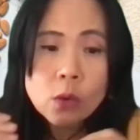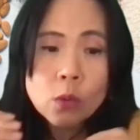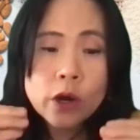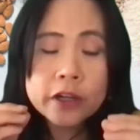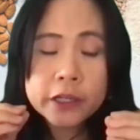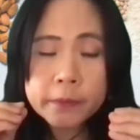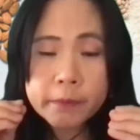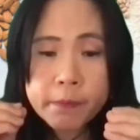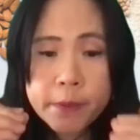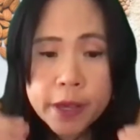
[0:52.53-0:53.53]
One of the
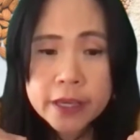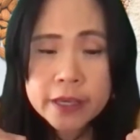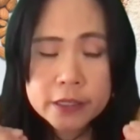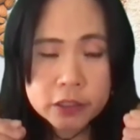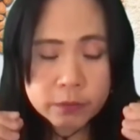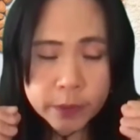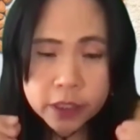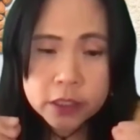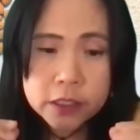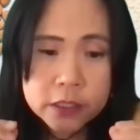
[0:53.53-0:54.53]

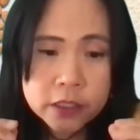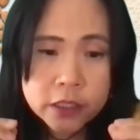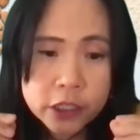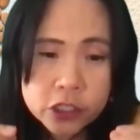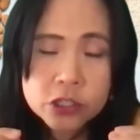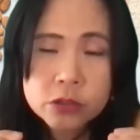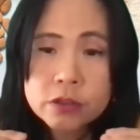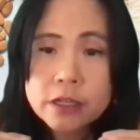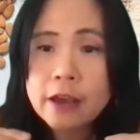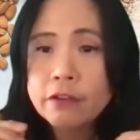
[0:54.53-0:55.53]
biggest
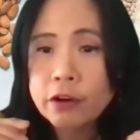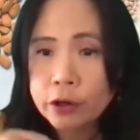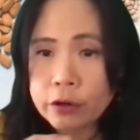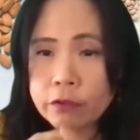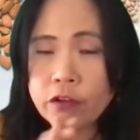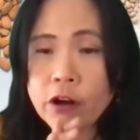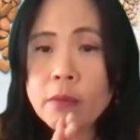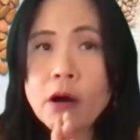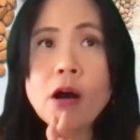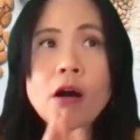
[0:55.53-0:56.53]
issues I've heard
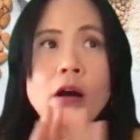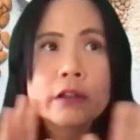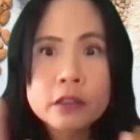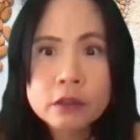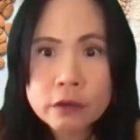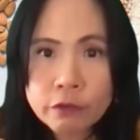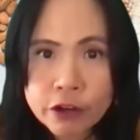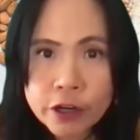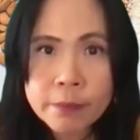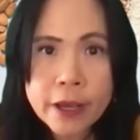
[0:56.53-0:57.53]
from all the
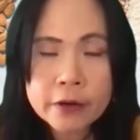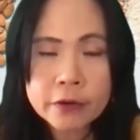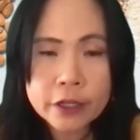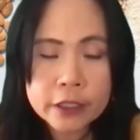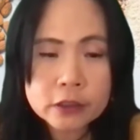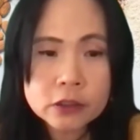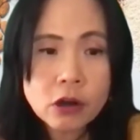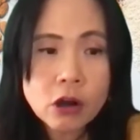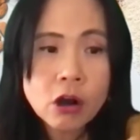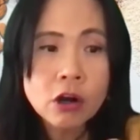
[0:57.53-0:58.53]
gluten-free bakeries
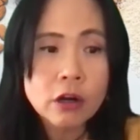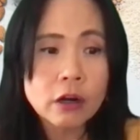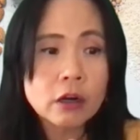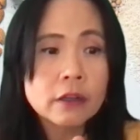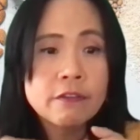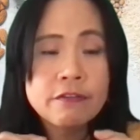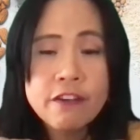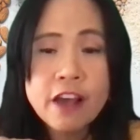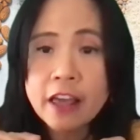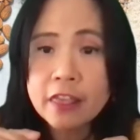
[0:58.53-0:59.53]
are the
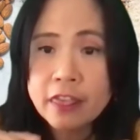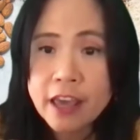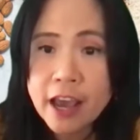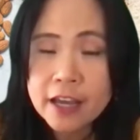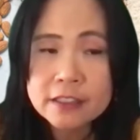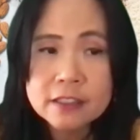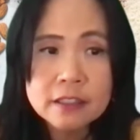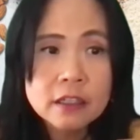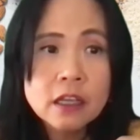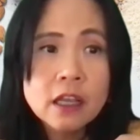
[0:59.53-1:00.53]
fact that
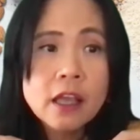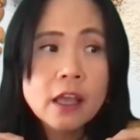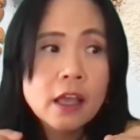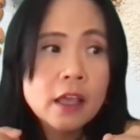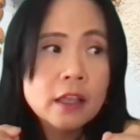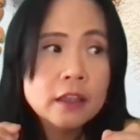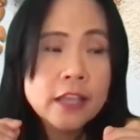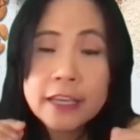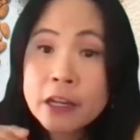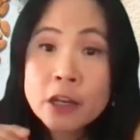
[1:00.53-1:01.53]

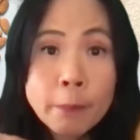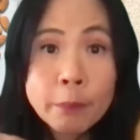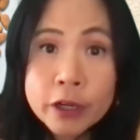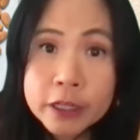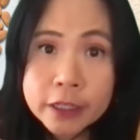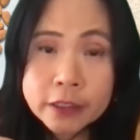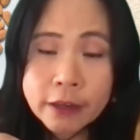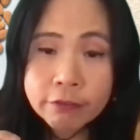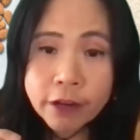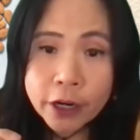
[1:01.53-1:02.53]
they cannot predict
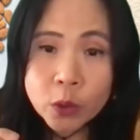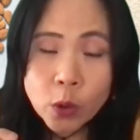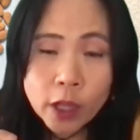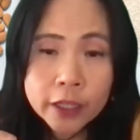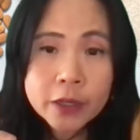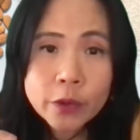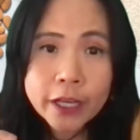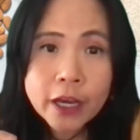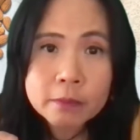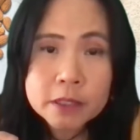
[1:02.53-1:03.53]
their flour quality when
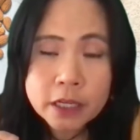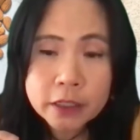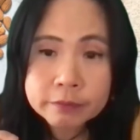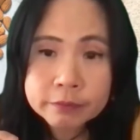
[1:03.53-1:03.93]
it comes in.